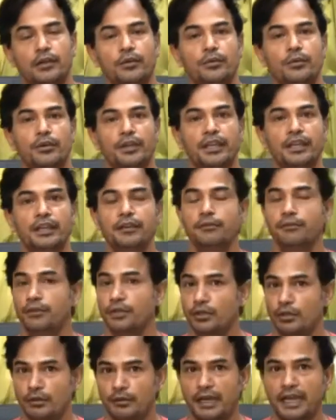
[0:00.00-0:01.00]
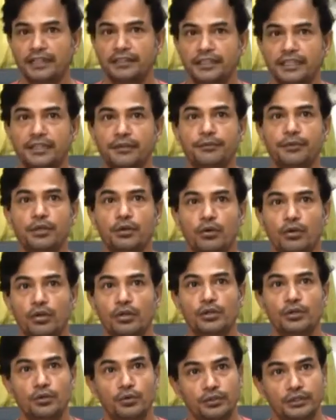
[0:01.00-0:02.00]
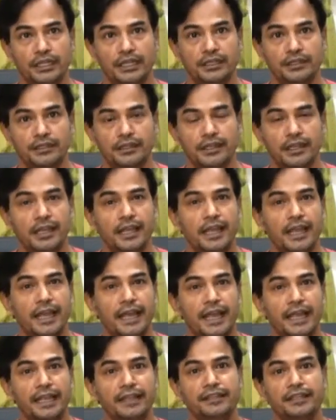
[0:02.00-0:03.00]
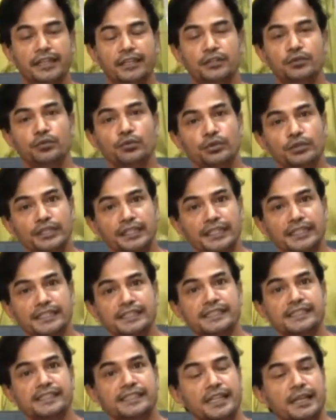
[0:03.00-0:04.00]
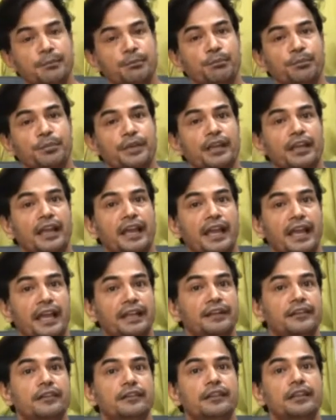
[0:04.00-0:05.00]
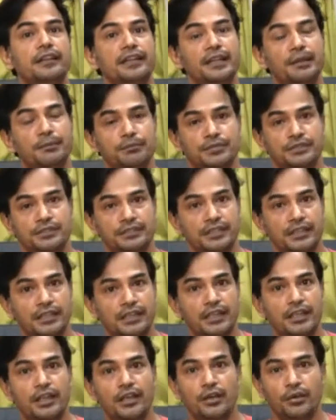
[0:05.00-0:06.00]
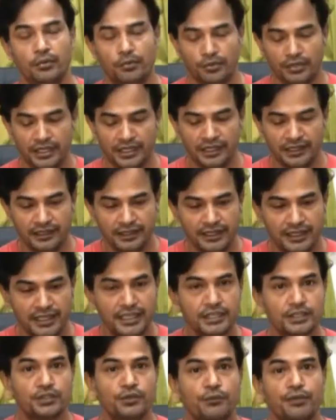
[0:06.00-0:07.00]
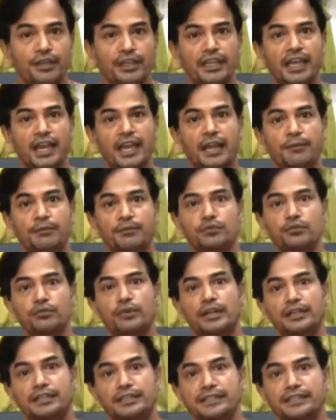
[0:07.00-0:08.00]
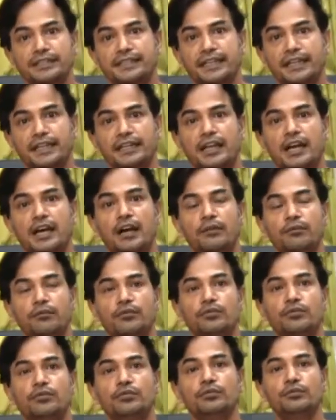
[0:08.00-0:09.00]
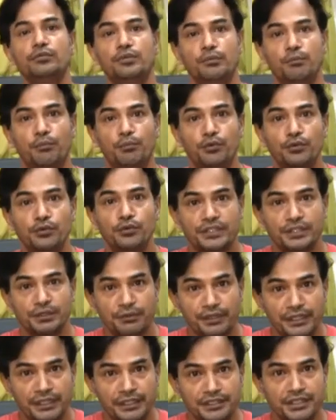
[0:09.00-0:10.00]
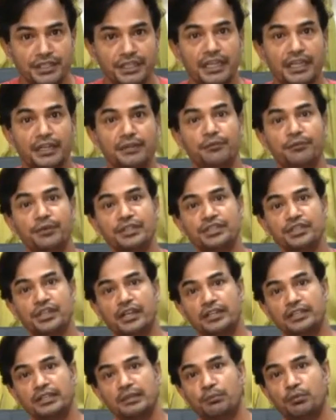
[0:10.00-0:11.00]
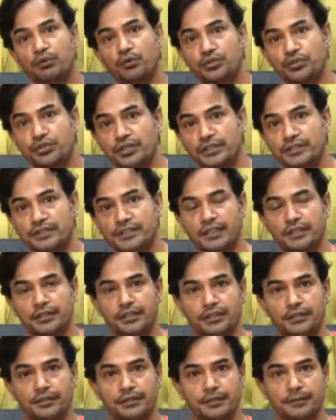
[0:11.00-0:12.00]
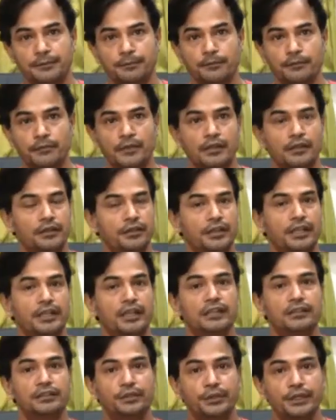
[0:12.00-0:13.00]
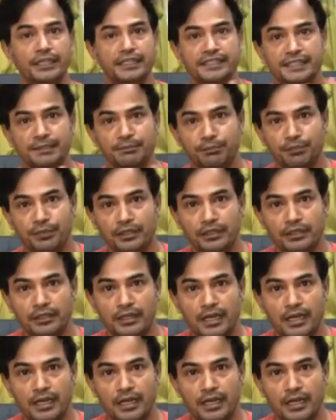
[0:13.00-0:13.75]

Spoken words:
Okay. I think we all know that. And there are two things, slim and the nibs. Okay. So we have to understand how to boost our energy and which are the postures are there. There are three simple